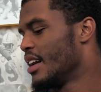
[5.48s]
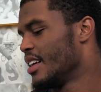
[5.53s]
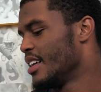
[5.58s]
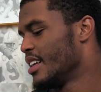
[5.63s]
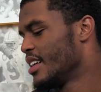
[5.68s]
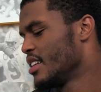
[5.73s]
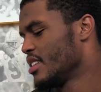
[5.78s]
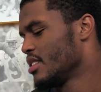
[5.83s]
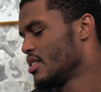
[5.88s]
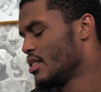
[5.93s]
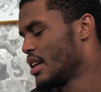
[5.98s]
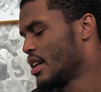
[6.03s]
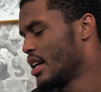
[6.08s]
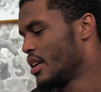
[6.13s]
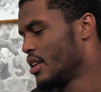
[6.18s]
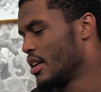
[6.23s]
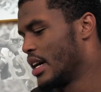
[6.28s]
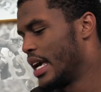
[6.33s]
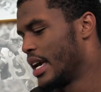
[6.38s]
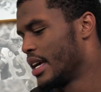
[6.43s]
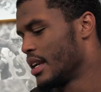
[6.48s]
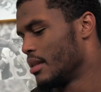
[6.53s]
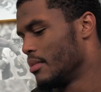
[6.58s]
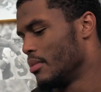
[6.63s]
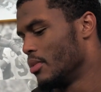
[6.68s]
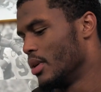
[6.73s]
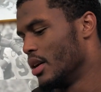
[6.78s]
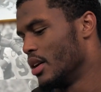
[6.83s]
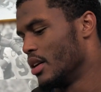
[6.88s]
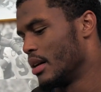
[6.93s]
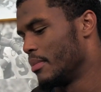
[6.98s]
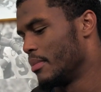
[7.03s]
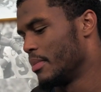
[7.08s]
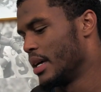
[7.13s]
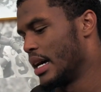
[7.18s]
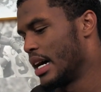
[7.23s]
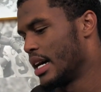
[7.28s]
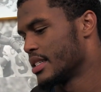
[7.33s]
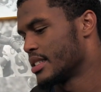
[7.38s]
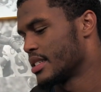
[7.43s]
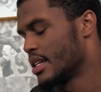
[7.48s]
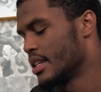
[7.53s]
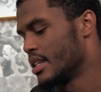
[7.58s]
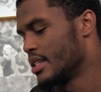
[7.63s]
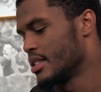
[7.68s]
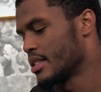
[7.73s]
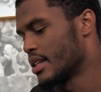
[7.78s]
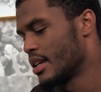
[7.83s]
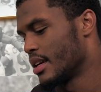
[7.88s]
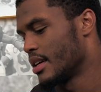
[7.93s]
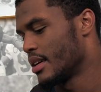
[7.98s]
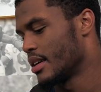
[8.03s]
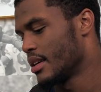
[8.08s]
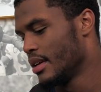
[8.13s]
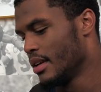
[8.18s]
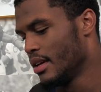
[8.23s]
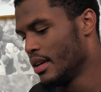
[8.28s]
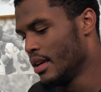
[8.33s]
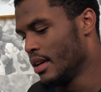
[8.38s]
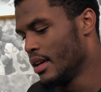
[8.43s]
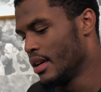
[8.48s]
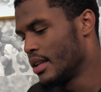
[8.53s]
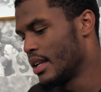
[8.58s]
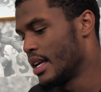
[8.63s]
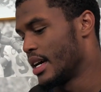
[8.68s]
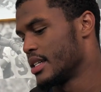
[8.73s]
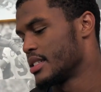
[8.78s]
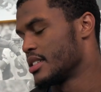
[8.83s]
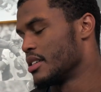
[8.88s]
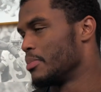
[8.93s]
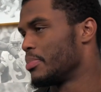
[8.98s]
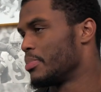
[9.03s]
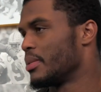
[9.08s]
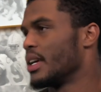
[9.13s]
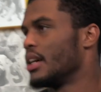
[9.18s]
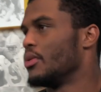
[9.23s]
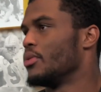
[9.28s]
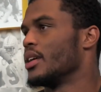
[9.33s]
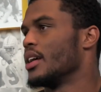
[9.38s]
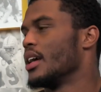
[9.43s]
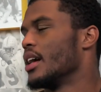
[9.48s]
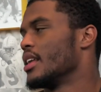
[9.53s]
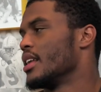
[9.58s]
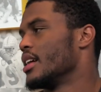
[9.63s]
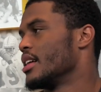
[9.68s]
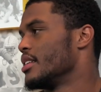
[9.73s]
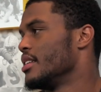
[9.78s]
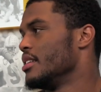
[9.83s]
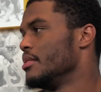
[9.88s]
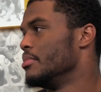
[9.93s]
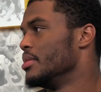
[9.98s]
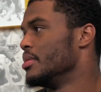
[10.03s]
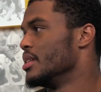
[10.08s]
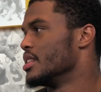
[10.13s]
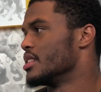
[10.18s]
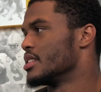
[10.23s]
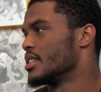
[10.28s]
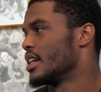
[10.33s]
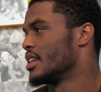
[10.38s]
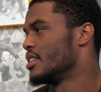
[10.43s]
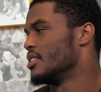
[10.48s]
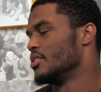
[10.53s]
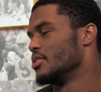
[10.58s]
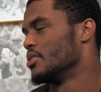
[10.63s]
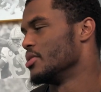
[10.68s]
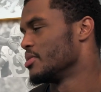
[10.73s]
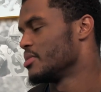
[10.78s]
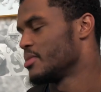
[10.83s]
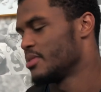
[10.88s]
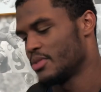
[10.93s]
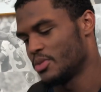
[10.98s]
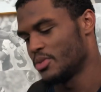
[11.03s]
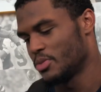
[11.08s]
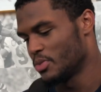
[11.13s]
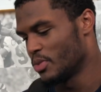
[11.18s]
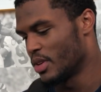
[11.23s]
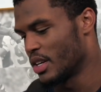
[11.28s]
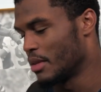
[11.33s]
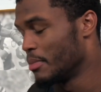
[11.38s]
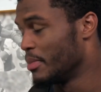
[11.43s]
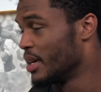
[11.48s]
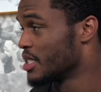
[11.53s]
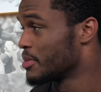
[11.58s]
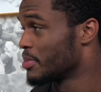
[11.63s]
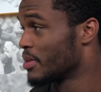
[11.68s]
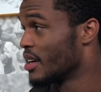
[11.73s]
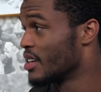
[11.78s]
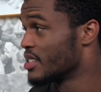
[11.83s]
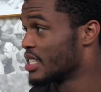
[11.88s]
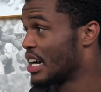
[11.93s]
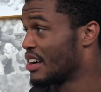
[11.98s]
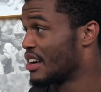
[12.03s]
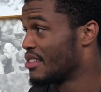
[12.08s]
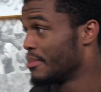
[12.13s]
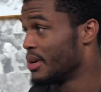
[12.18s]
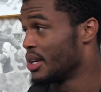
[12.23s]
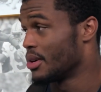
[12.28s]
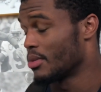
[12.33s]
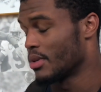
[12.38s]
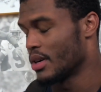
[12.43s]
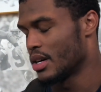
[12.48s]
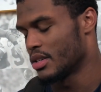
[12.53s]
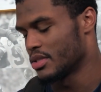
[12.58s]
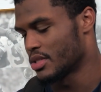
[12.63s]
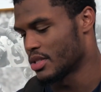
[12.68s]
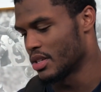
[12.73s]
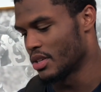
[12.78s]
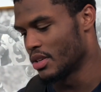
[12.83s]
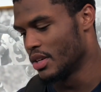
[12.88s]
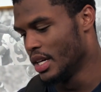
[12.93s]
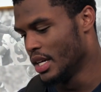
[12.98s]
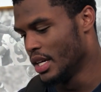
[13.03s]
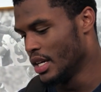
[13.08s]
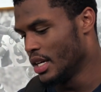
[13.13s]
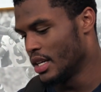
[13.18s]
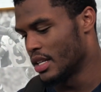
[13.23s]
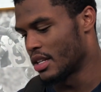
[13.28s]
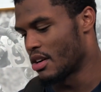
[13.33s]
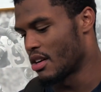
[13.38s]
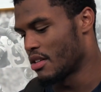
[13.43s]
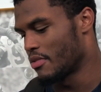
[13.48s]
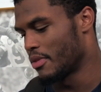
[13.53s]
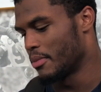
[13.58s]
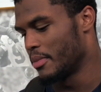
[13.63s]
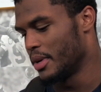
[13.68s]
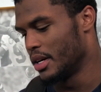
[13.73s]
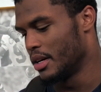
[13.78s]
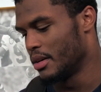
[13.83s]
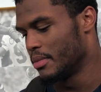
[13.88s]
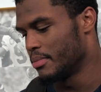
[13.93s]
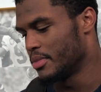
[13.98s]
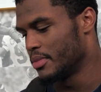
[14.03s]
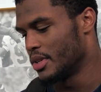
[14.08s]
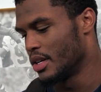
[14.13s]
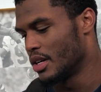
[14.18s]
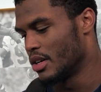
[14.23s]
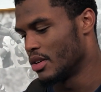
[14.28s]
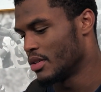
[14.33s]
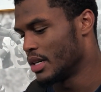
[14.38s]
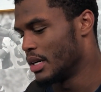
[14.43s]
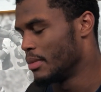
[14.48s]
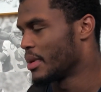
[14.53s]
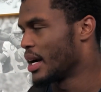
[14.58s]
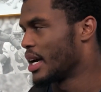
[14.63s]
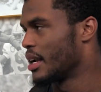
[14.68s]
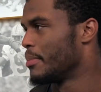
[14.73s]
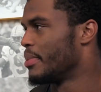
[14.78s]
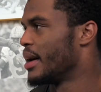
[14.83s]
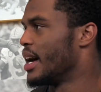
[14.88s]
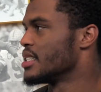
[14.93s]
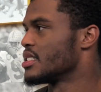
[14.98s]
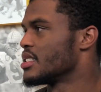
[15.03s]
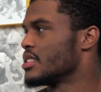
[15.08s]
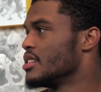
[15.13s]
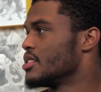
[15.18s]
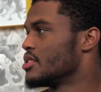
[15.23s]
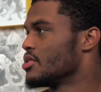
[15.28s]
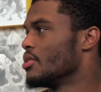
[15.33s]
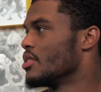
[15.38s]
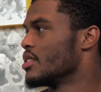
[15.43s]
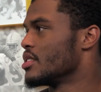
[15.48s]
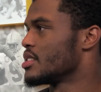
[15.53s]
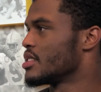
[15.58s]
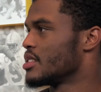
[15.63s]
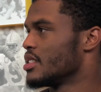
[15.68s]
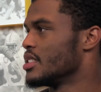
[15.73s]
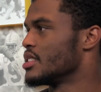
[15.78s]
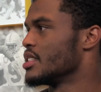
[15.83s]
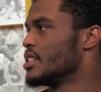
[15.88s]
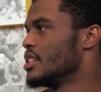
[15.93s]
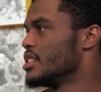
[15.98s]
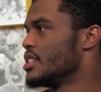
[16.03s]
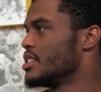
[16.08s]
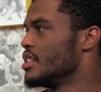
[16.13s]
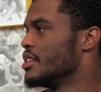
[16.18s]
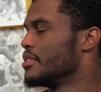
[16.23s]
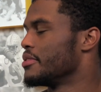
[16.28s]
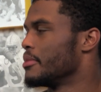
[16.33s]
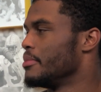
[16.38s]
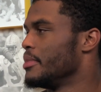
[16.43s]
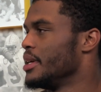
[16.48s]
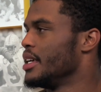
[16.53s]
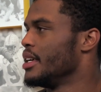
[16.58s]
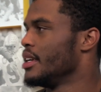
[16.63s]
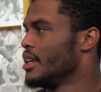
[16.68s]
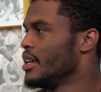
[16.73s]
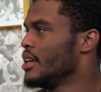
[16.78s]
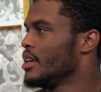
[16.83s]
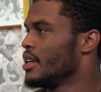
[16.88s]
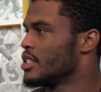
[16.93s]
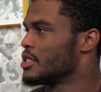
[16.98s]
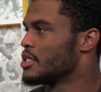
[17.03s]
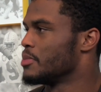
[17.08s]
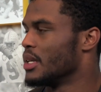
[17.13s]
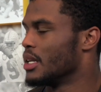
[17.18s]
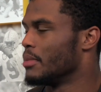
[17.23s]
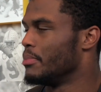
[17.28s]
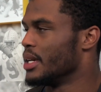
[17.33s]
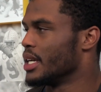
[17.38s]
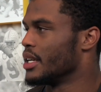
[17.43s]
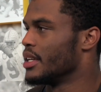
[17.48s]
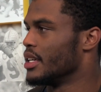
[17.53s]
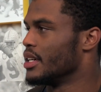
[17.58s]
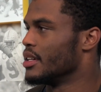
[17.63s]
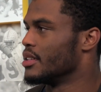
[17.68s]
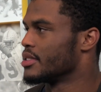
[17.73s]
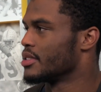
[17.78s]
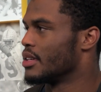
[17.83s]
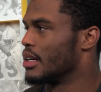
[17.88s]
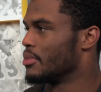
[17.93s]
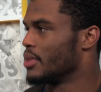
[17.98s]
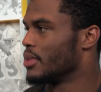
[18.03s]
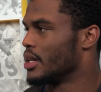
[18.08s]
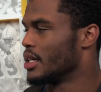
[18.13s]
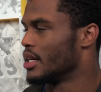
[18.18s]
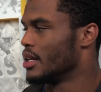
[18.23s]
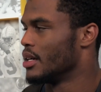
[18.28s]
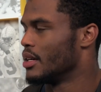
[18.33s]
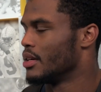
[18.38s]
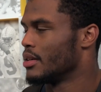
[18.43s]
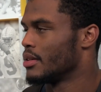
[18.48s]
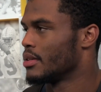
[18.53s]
You know, I handle them well. I mean, I'll say this, like, last year playing with a guy like D. Bush, that dude, one of the best players I've ever been around. So learning from him, you know, him kind of passing the torch into this year for me, it's been a big deal. So I'm ready to go.